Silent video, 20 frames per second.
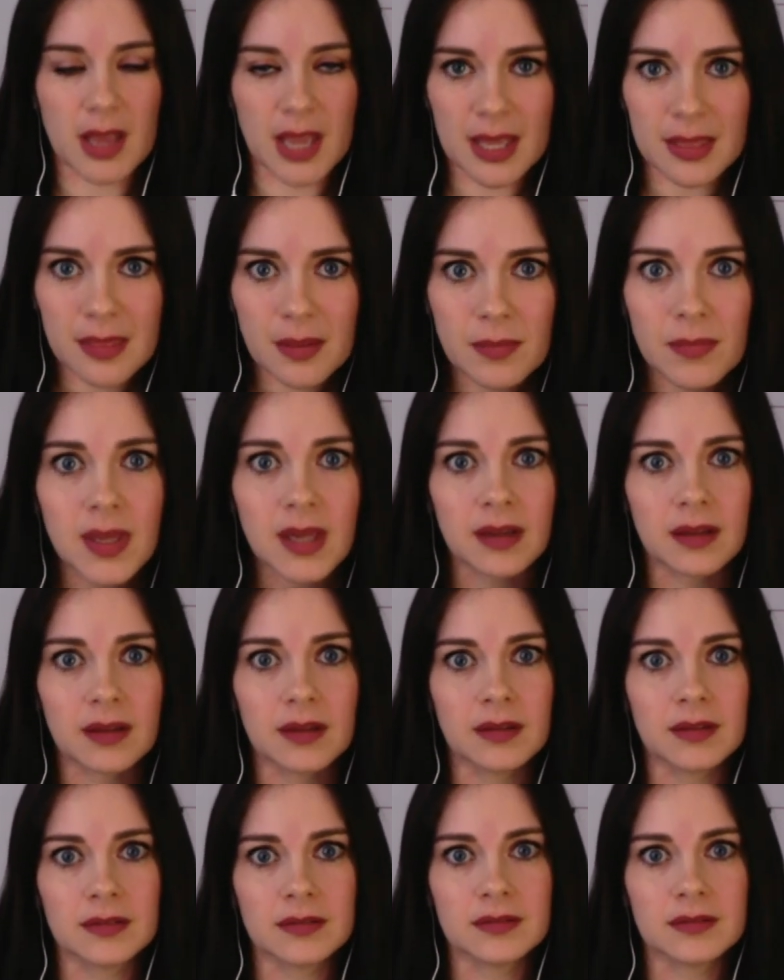in the
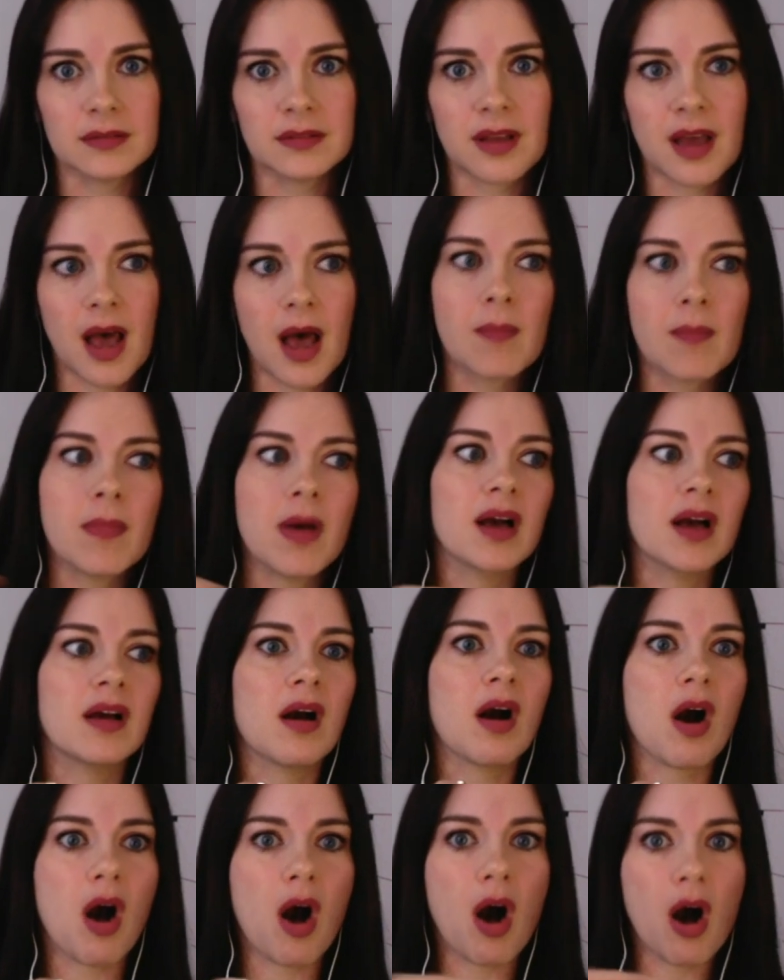middle,
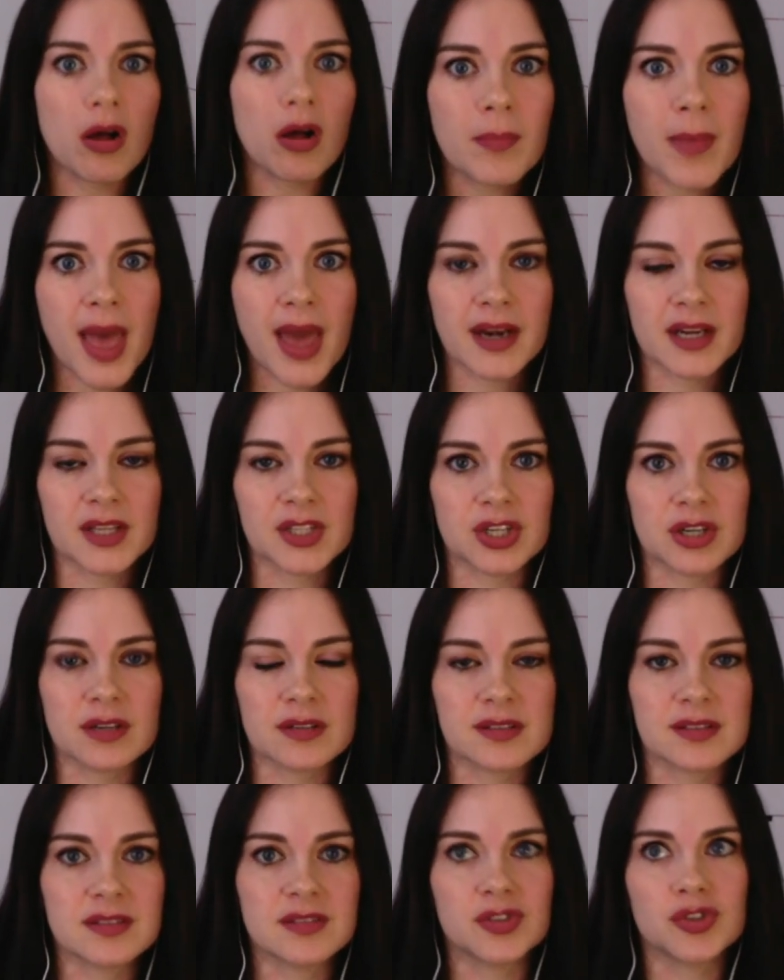among all
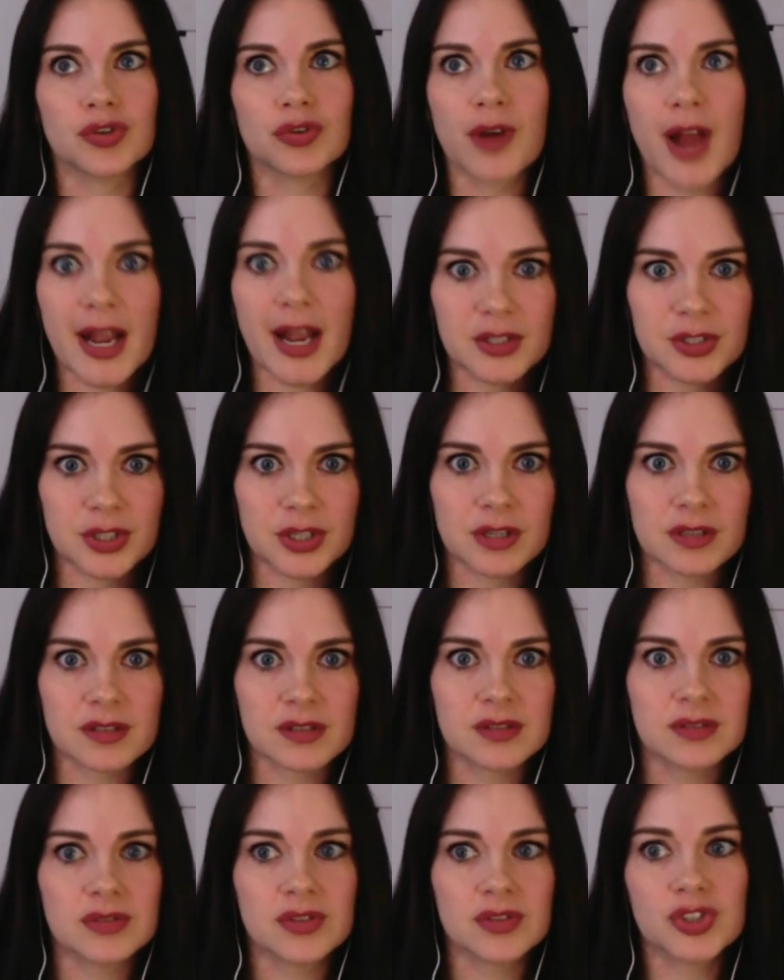managers,
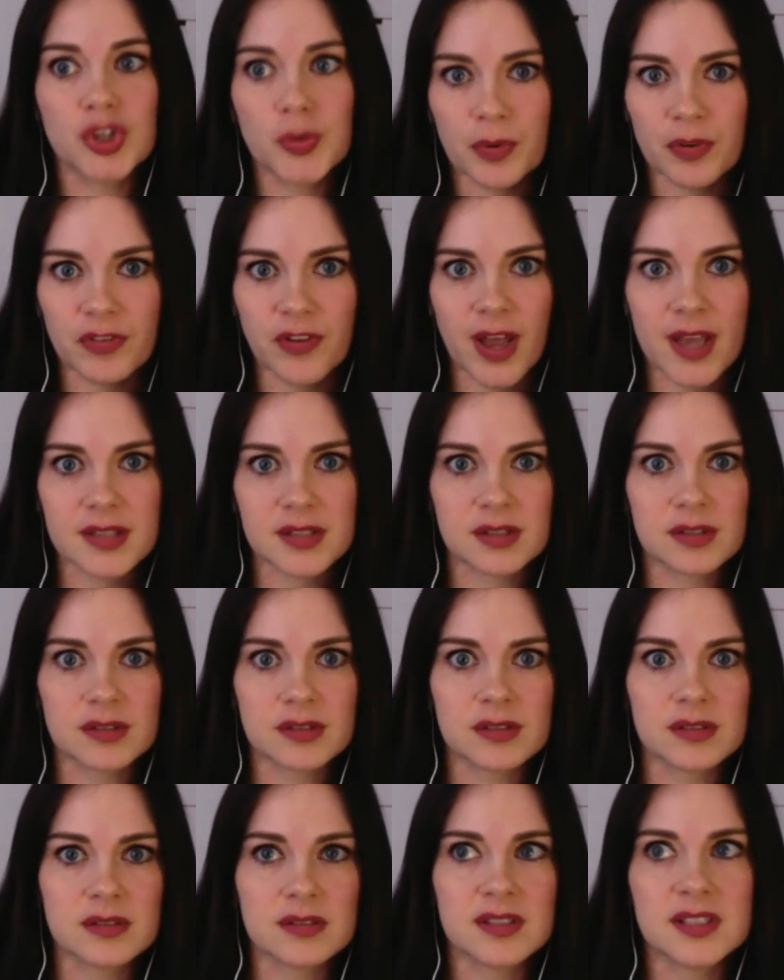directors,
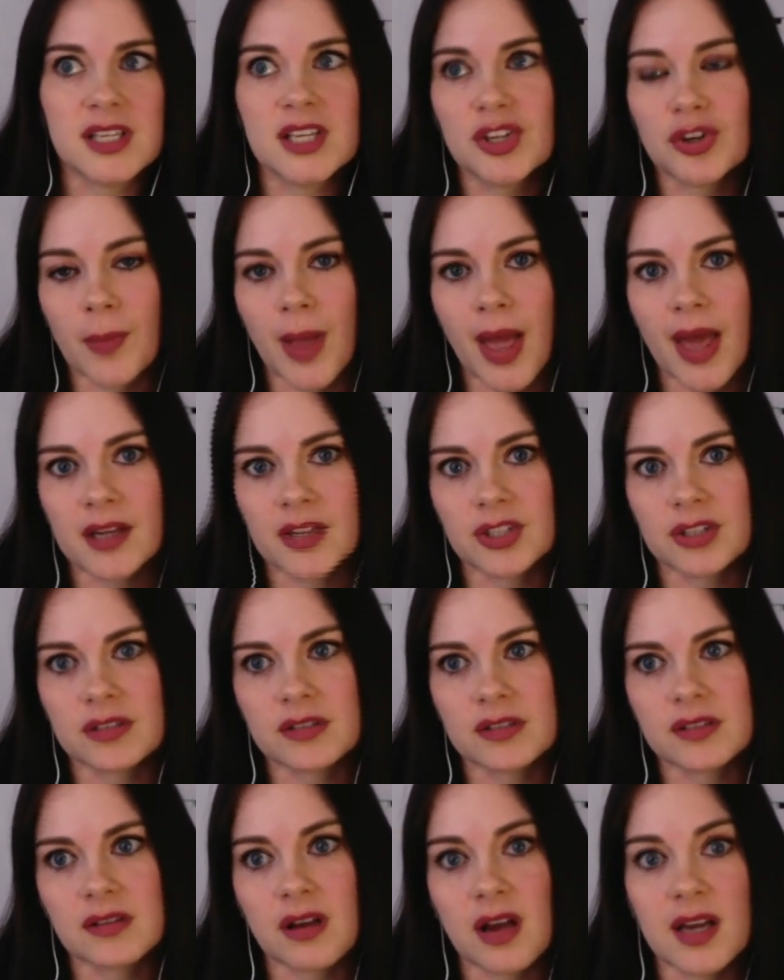supervisors, senior
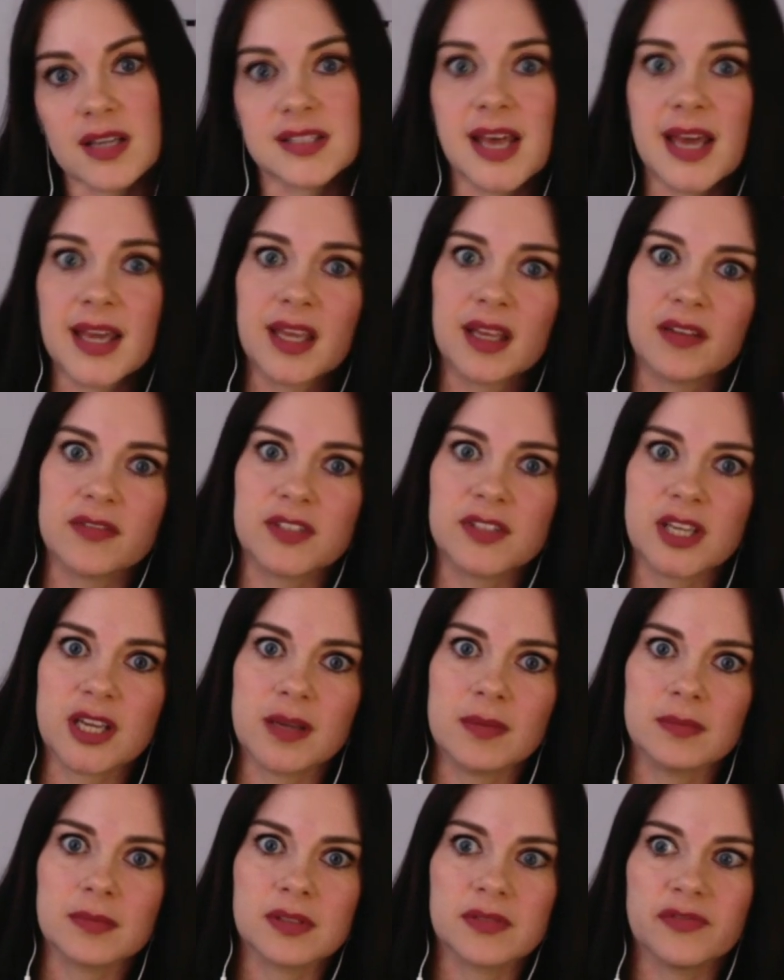managers, executive
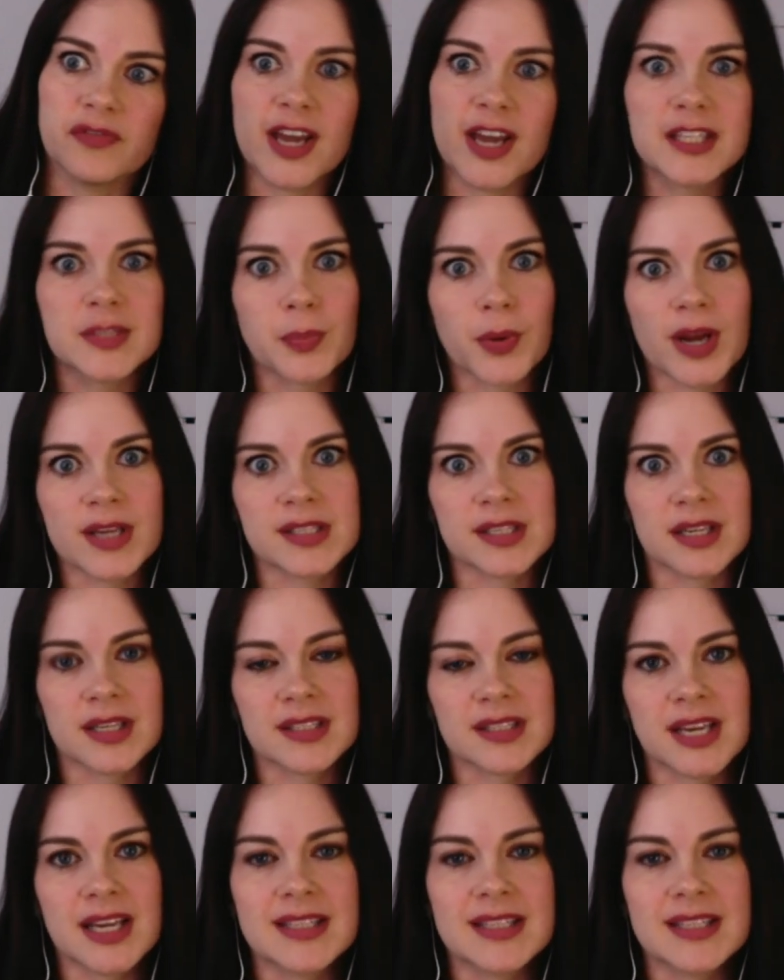teams, vice presidents.